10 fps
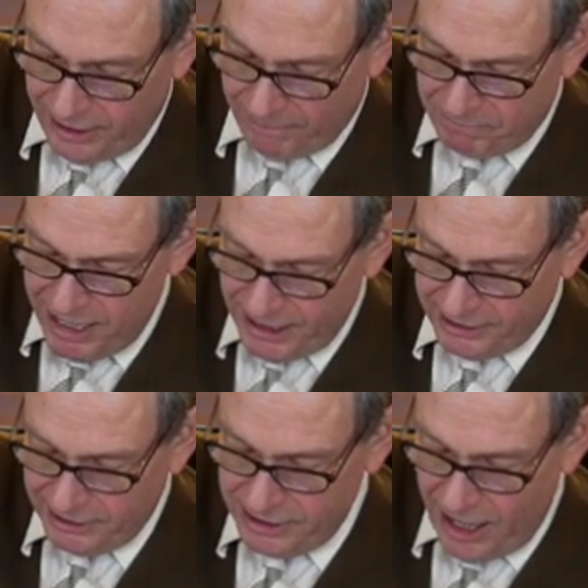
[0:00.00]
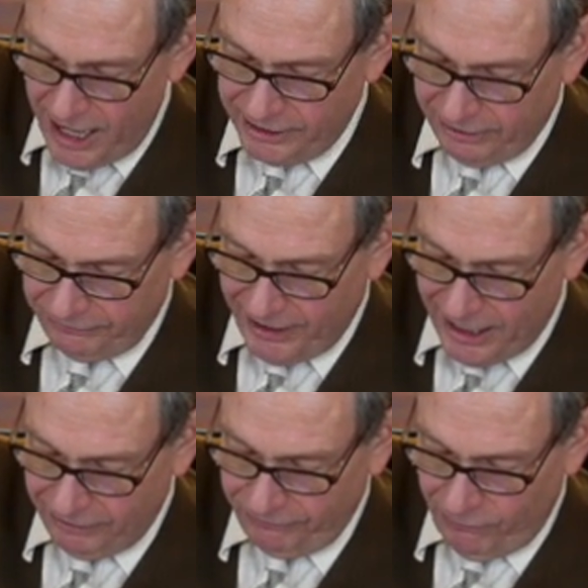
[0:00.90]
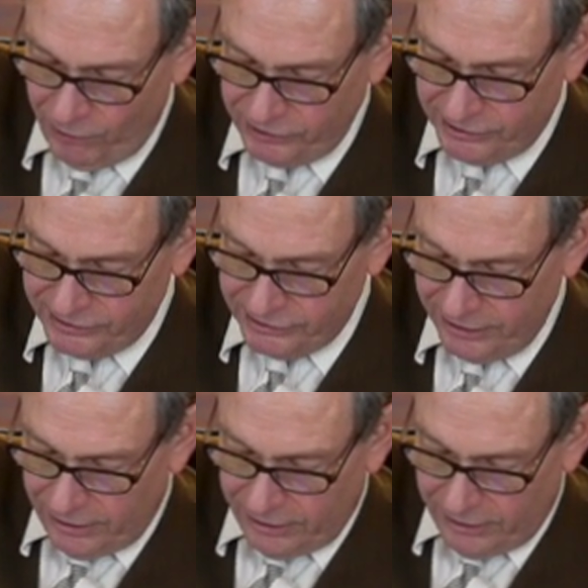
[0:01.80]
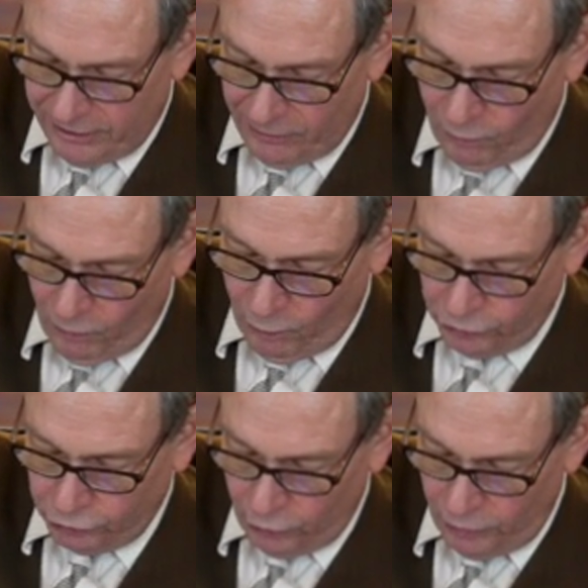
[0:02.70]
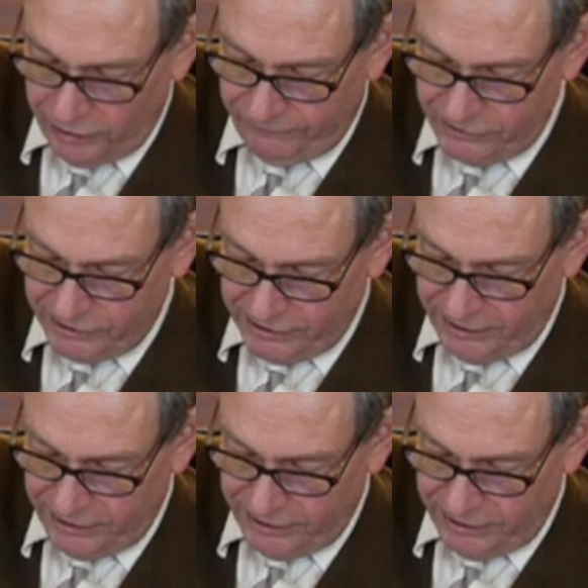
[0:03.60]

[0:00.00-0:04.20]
picked nine of Californians will shortly visit the